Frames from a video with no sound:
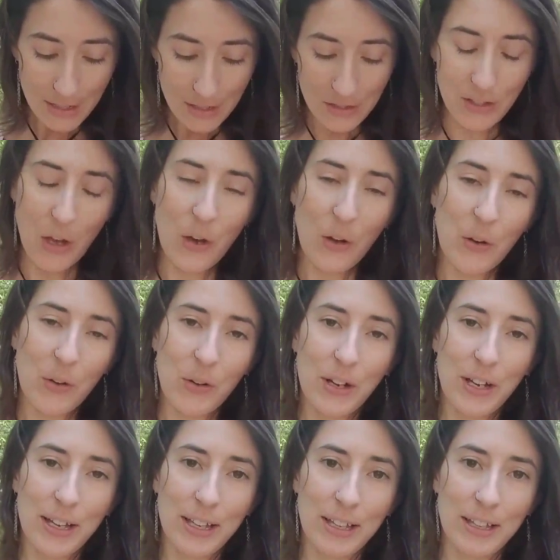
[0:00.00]

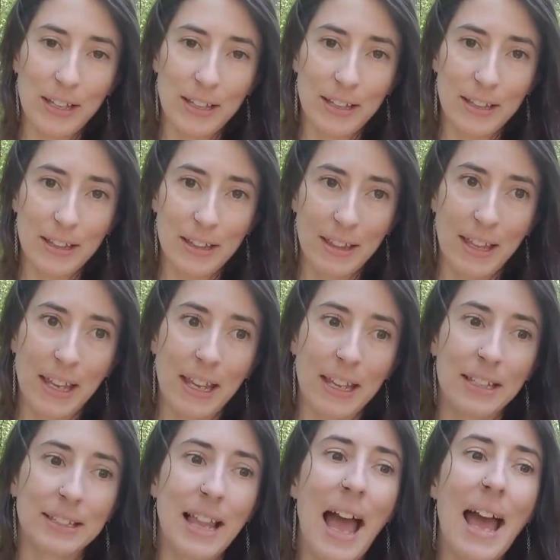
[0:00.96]
So
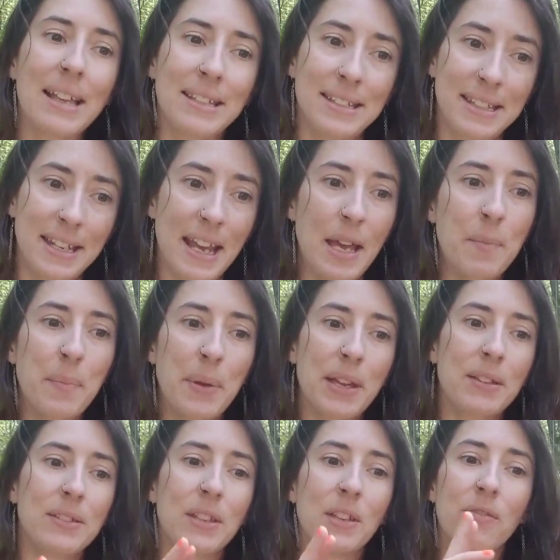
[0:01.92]
the last tip,
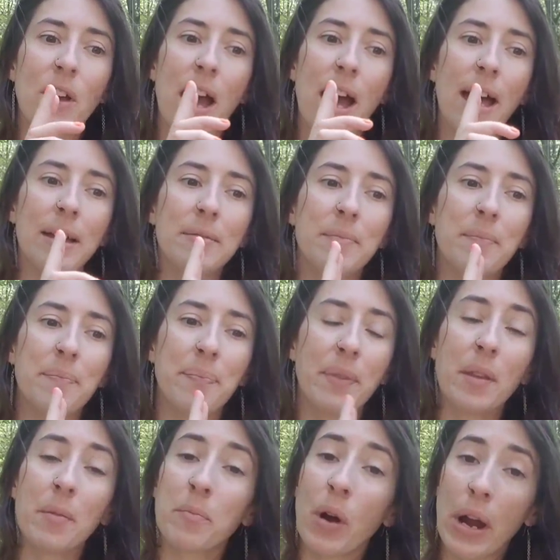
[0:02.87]
so you've got
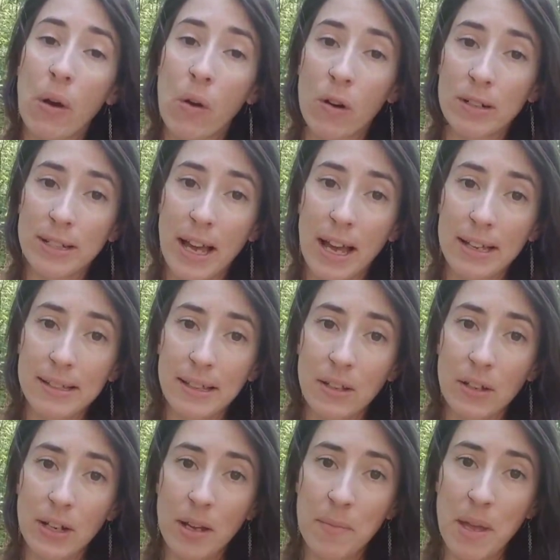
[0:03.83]

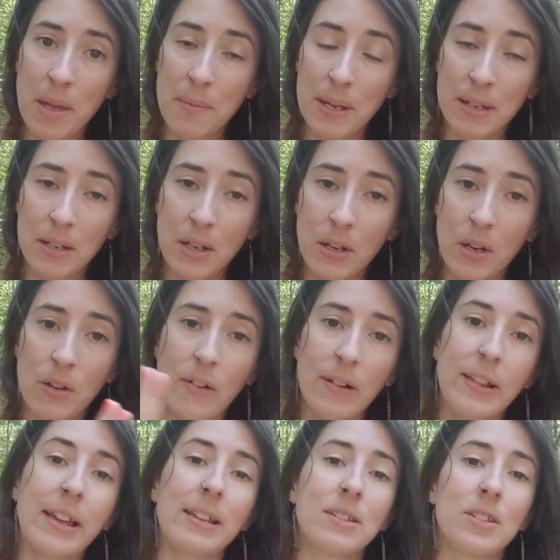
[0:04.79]
prioritizing your commitment into your
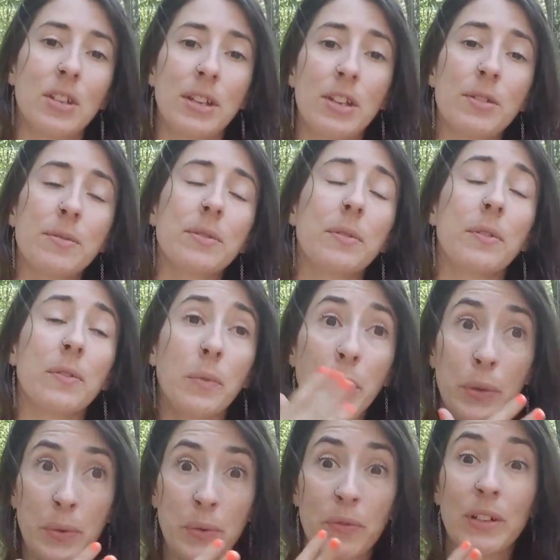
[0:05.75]

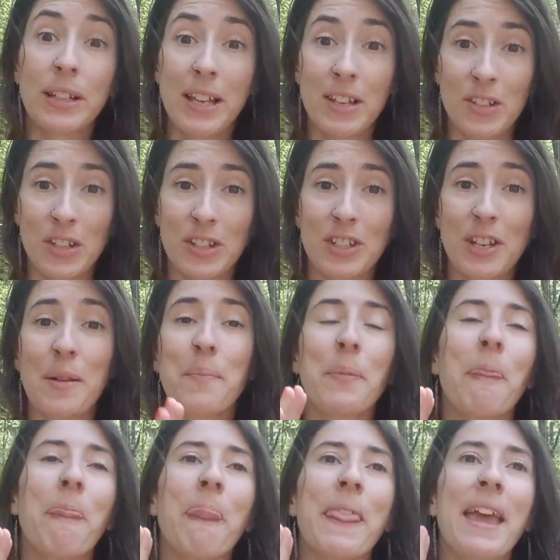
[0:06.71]
relationship,
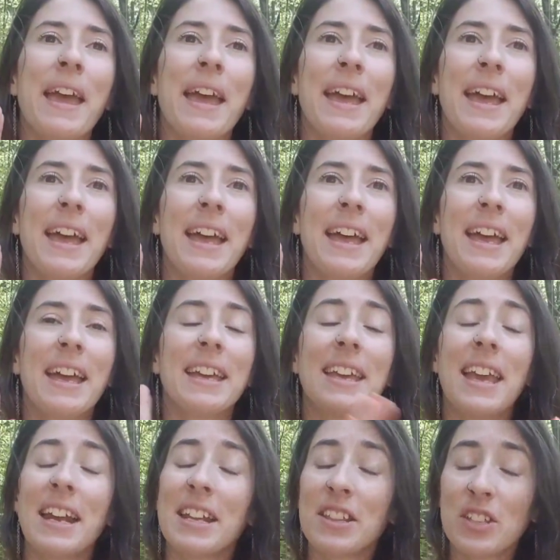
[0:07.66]

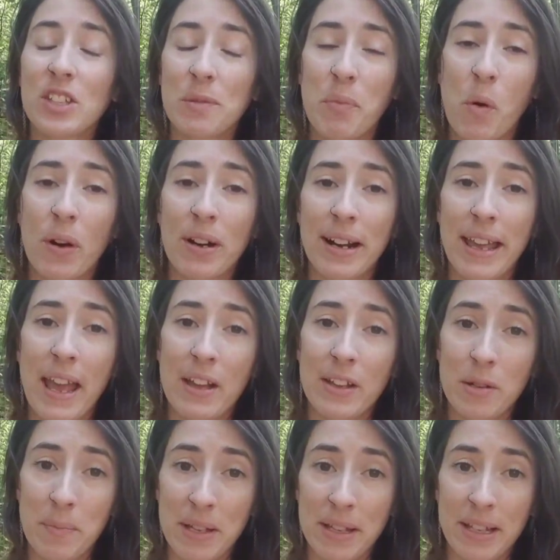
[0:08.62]
getting the support and
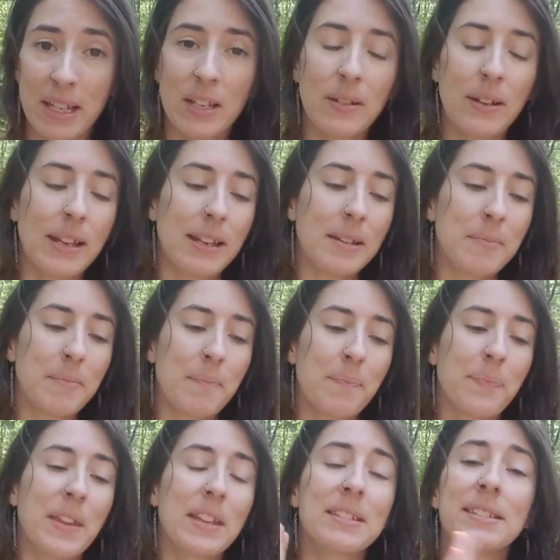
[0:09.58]
accountability you need,
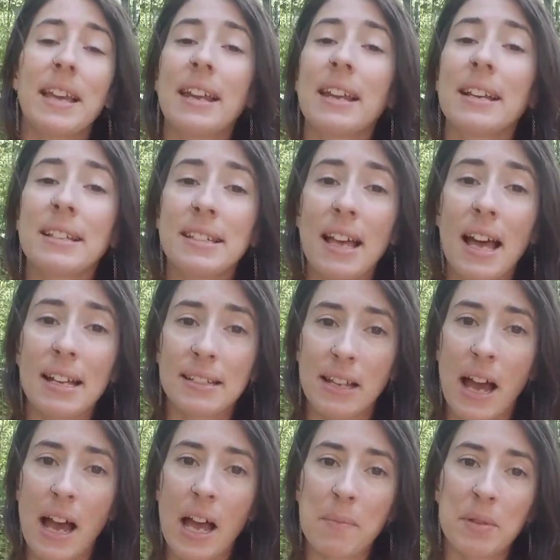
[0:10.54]
setting aside
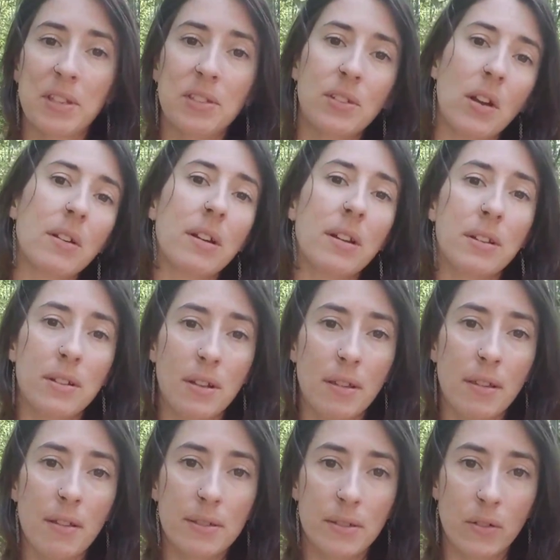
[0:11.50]
time and starting to
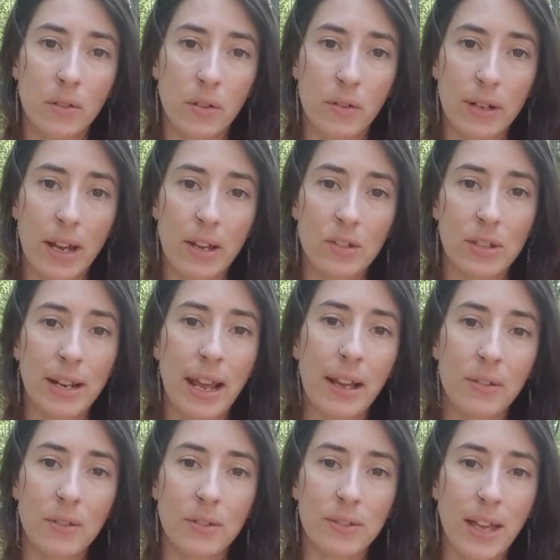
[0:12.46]
do those little creation
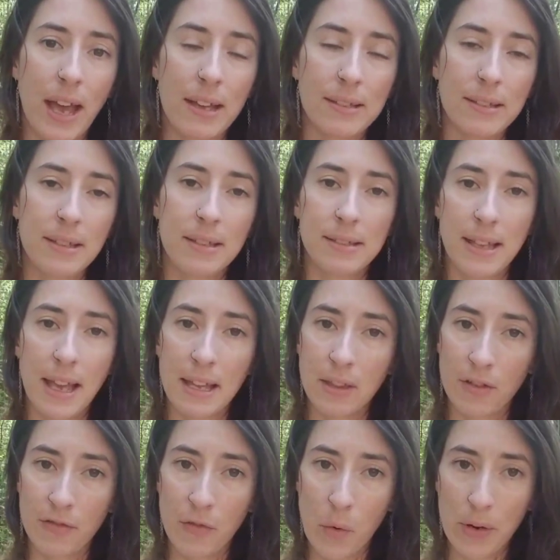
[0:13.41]
exercises.
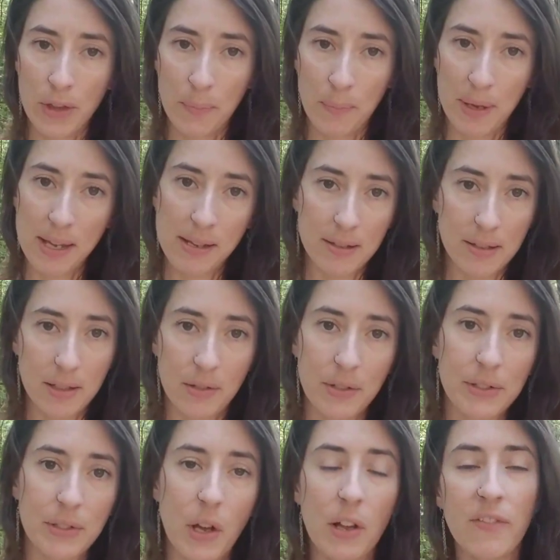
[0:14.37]
And the fourth piece to
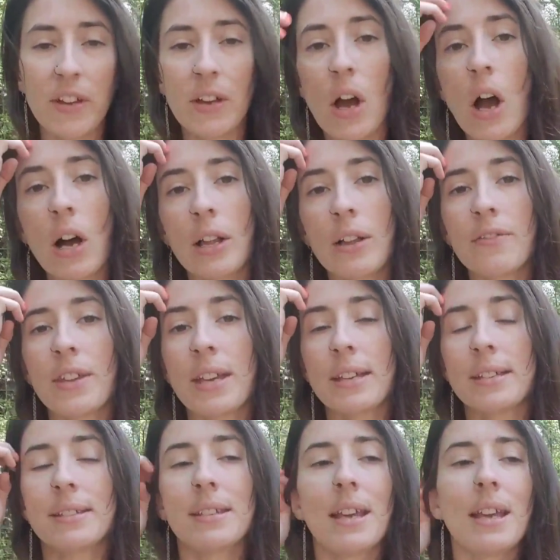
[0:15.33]
resolving all of
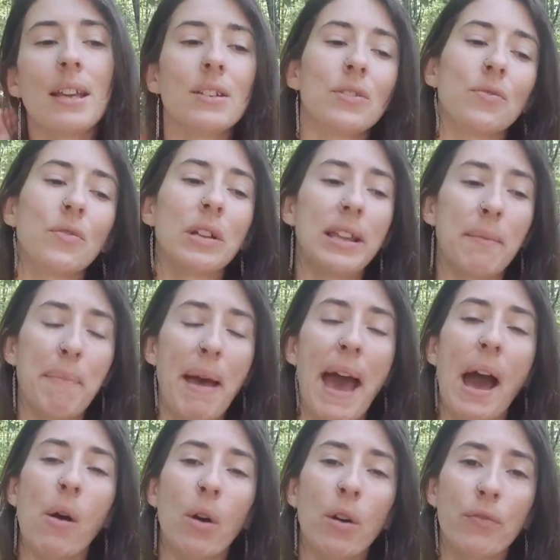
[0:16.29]
this is really
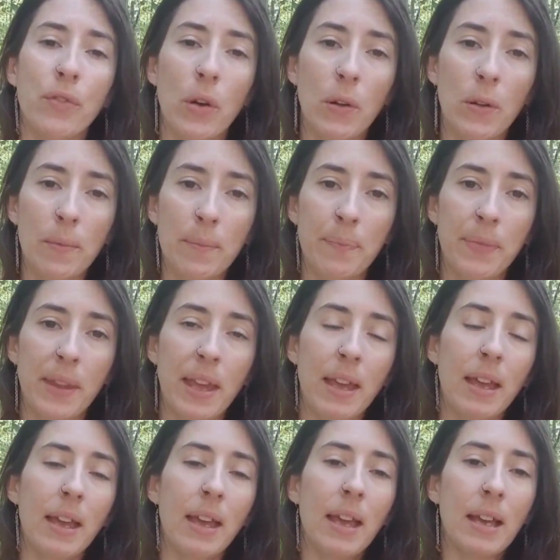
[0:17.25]
powerful,
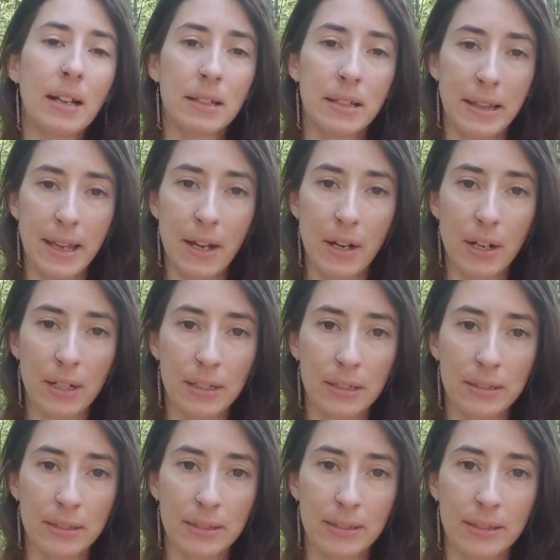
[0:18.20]

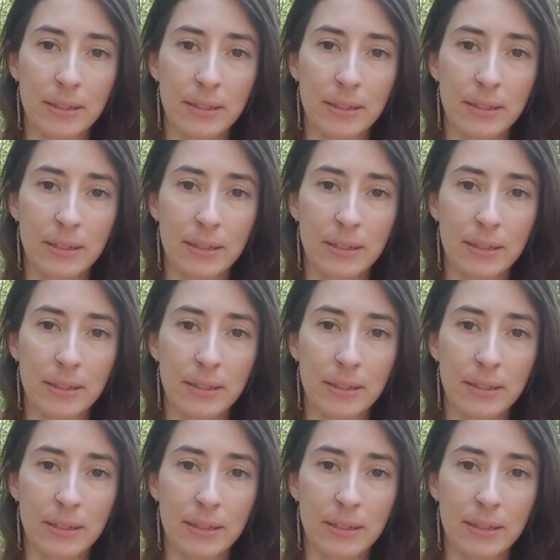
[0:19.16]
clear,